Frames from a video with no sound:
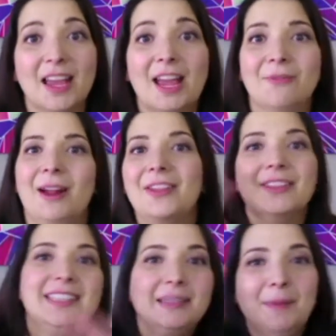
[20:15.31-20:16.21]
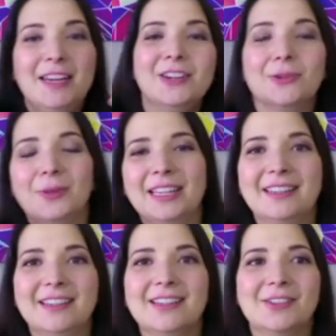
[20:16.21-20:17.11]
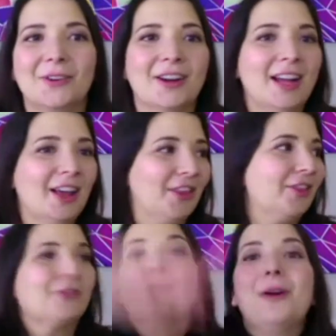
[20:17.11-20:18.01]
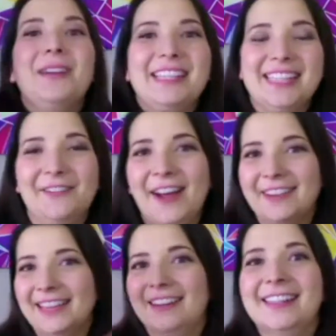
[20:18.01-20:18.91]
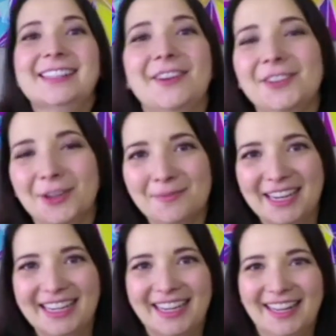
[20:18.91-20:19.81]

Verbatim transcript: rather than spinning your wheels or throwing stuff out there on social media